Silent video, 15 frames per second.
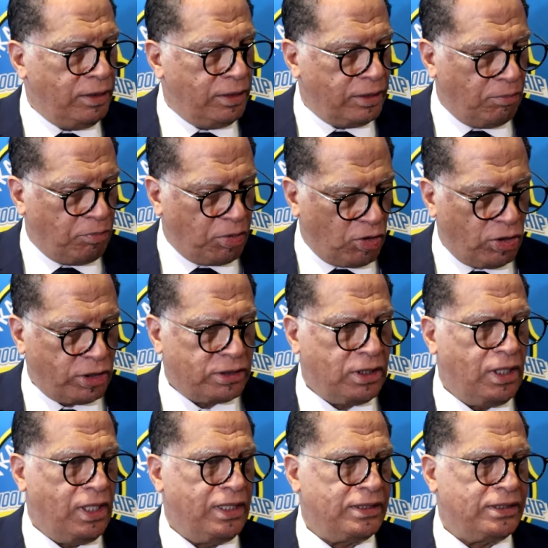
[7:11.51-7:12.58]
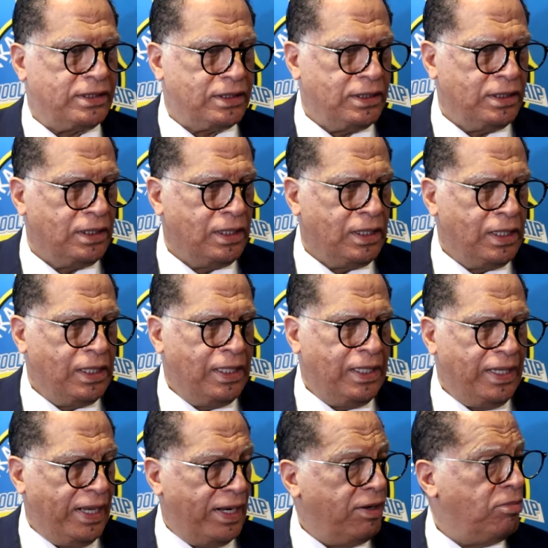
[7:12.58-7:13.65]
the broadcast
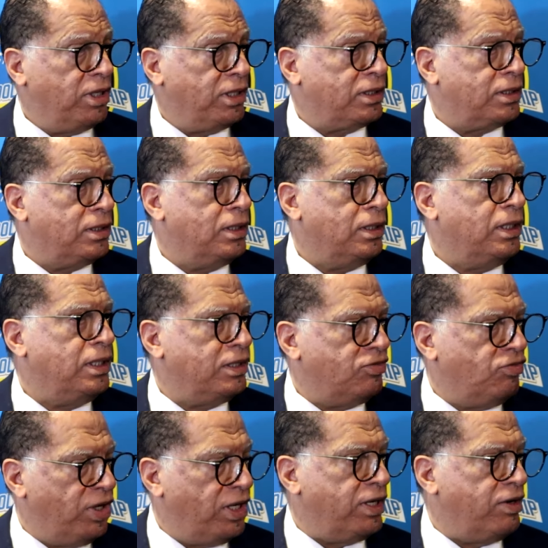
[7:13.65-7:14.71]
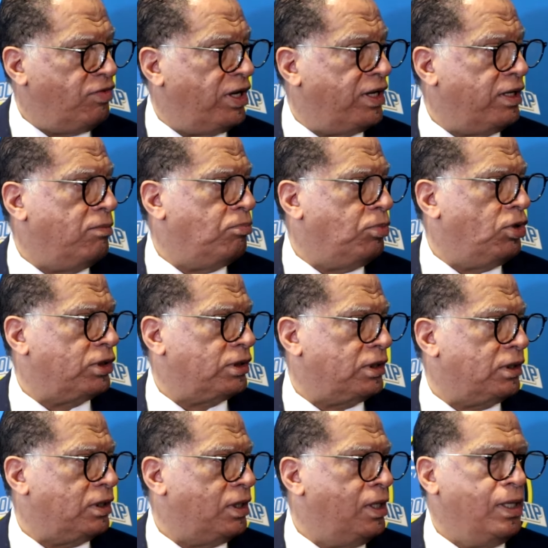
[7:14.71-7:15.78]
element is very, very important.
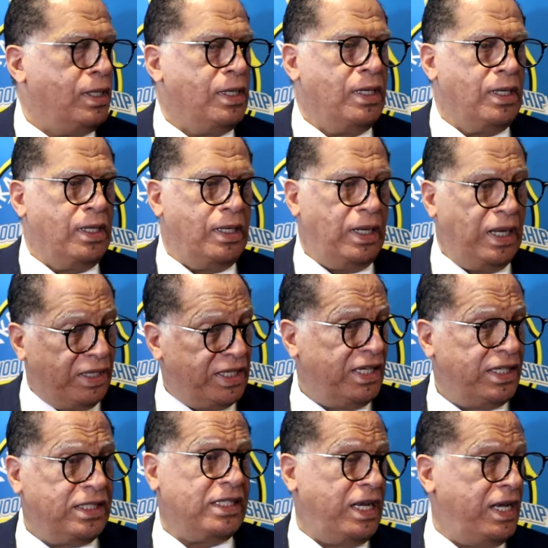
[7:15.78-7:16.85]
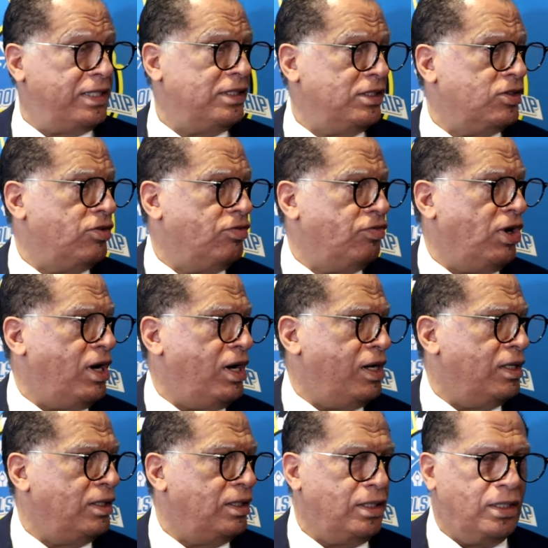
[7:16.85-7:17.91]
And that is the essence of VAR.
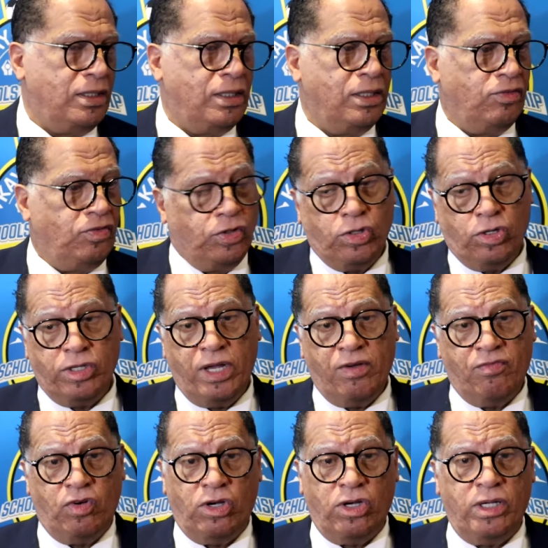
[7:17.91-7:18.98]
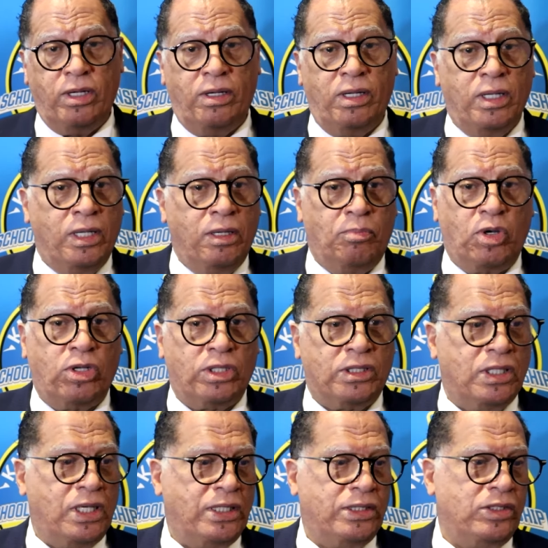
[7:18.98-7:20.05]
If you don't have
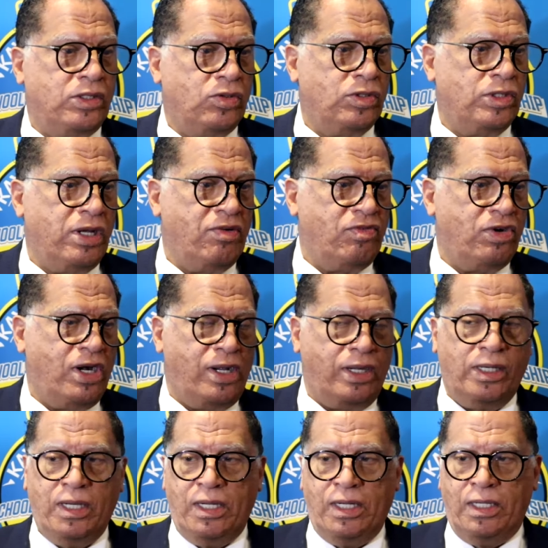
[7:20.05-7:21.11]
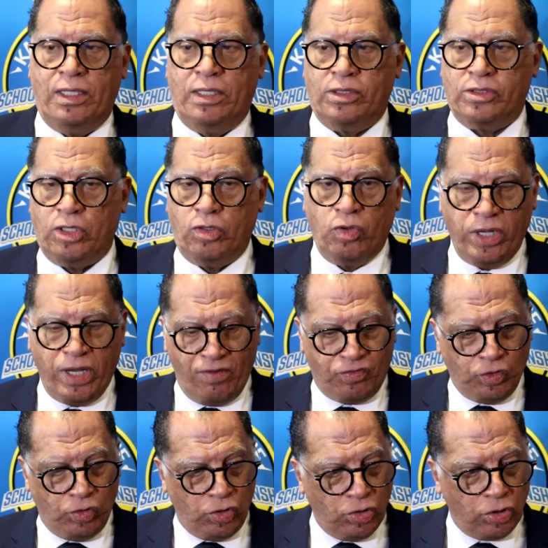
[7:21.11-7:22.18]
broadcast, you don't have VAR. So we have
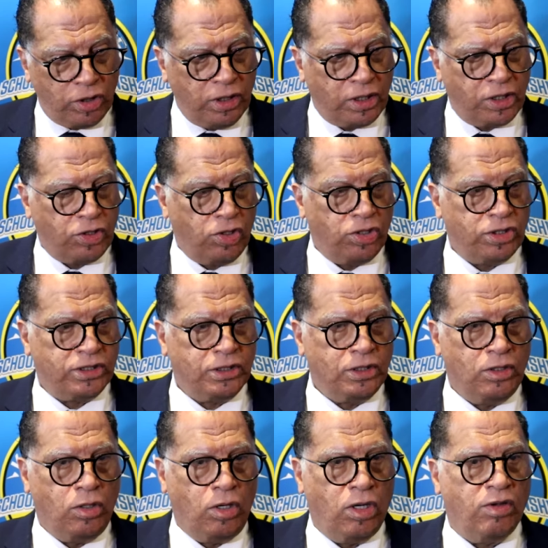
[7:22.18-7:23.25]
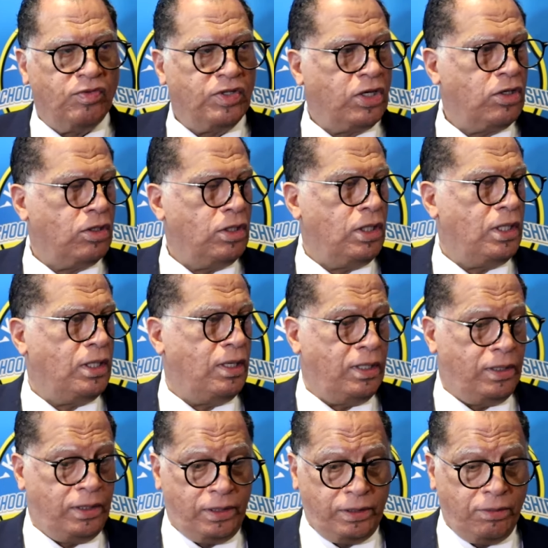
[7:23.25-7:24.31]
to look across all of
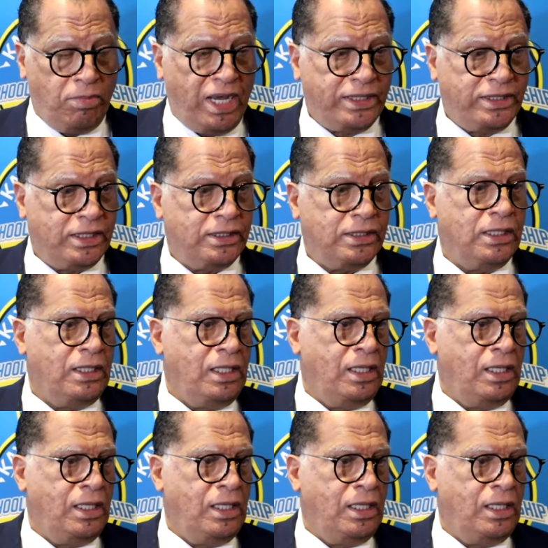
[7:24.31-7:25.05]
the matches,